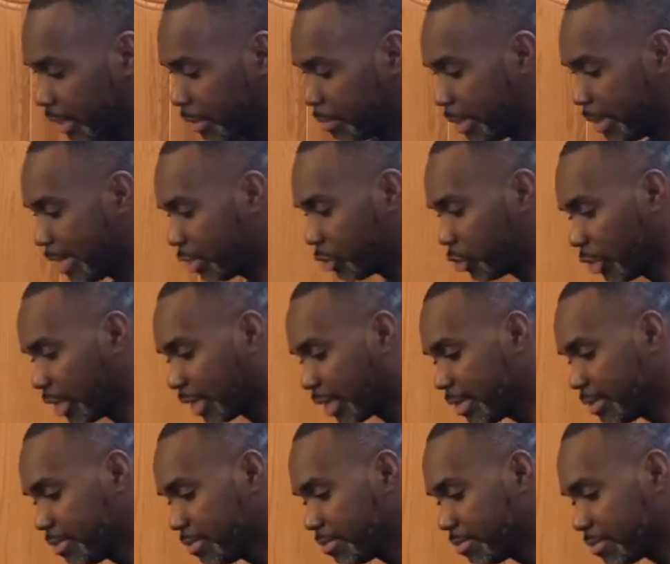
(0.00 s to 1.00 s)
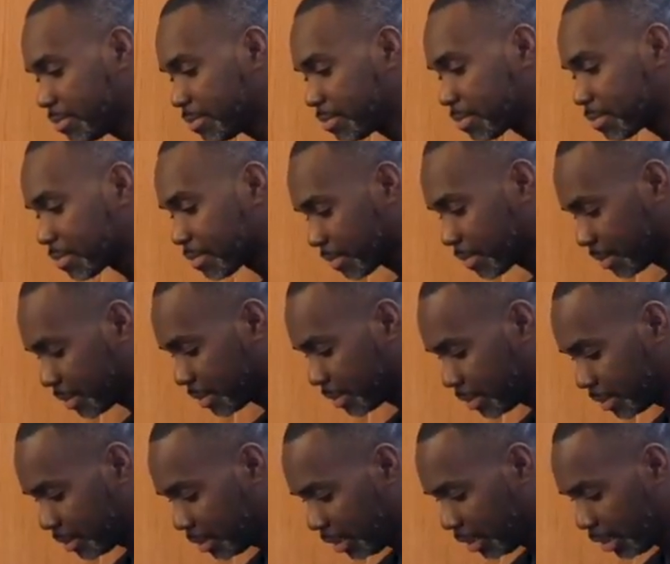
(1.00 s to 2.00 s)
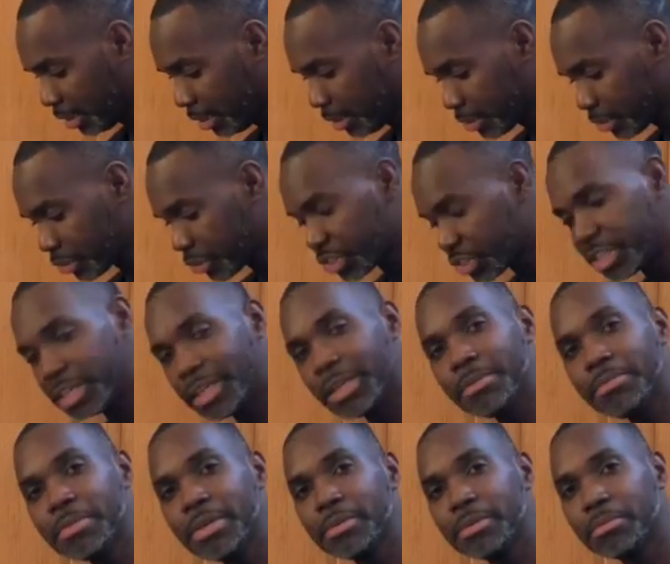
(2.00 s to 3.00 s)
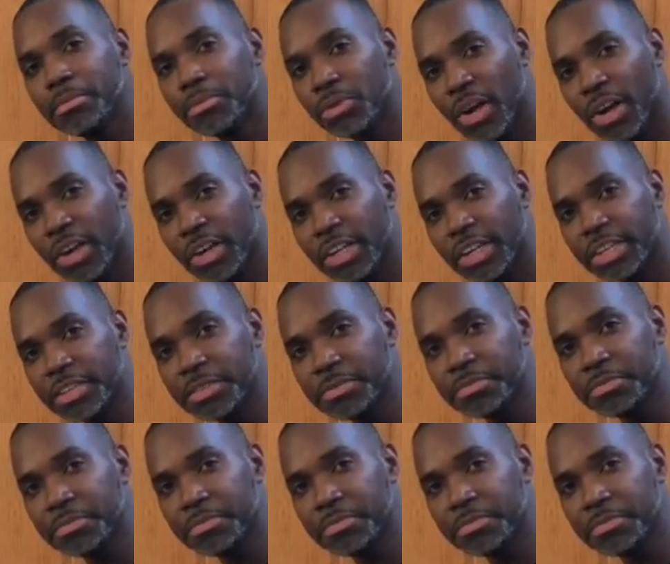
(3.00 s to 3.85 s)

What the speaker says: baked chicken, steamed broccoli.